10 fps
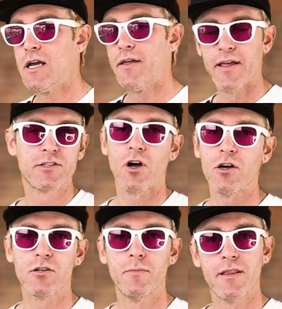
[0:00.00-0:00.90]
And that's
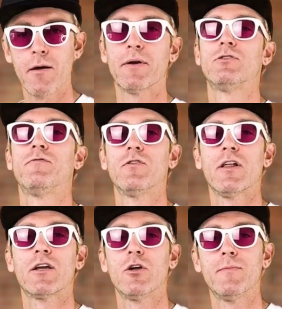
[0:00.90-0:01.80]
awesome. And that makes you feel
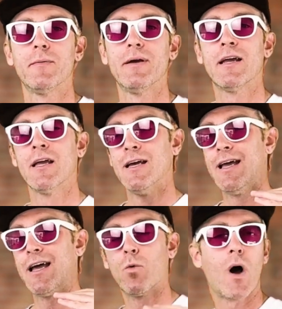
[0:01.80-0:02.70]
like a human being.
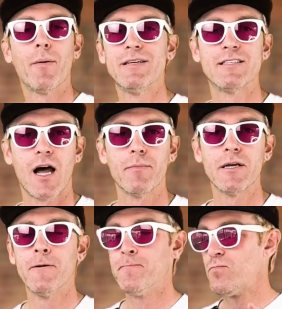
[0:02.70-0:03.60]
And
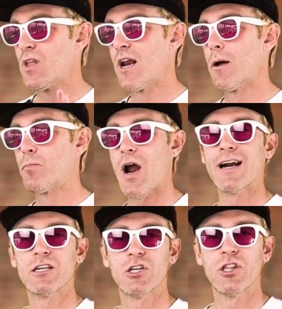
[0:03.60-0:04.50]
wabi-sabi. And I'm
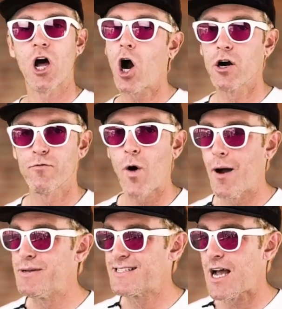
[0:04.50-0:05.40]
practicing the art of
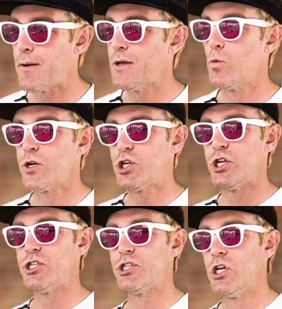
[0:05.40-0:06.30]
wabi-sabi, which
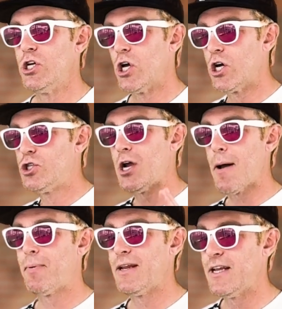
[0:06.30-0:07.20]
is a
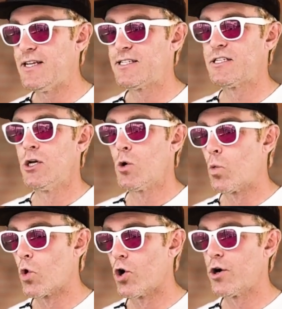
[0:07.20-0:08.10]
Japanese
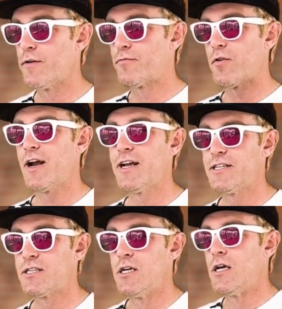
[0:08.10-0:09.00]
word and
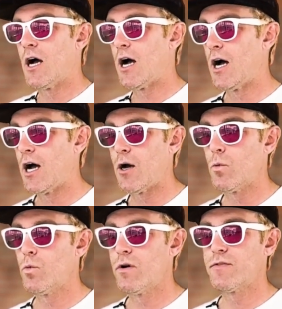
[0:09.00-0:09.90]
phrase
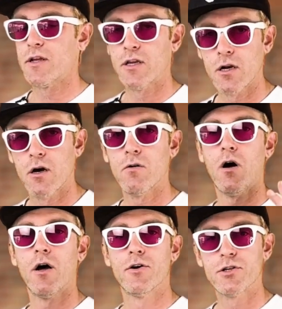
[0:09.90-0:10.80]
of, like,
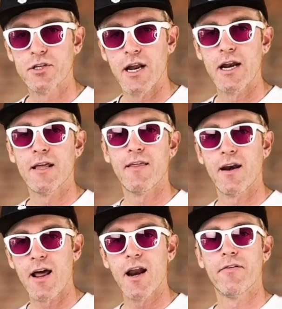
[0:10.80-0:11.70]
understanding
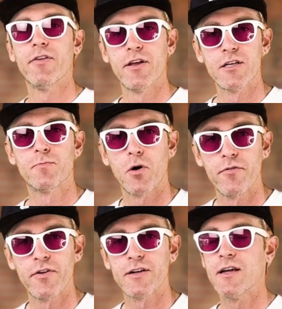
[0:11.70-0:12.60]
that not everything is
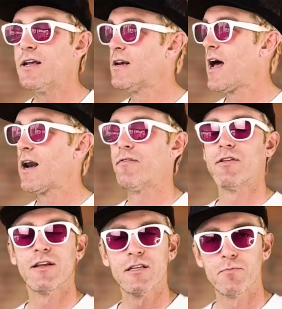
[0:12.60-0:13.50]
perfect. And not
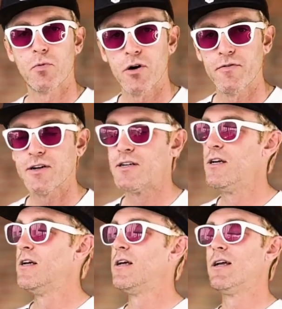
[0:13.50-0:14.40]
everything is perfect.
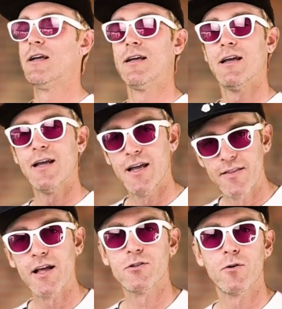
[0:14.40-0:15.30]

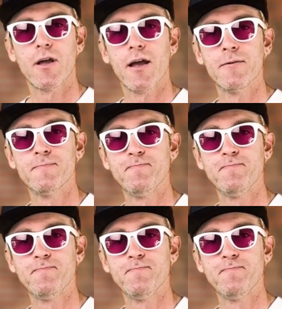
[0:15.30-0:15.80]
And that's okay.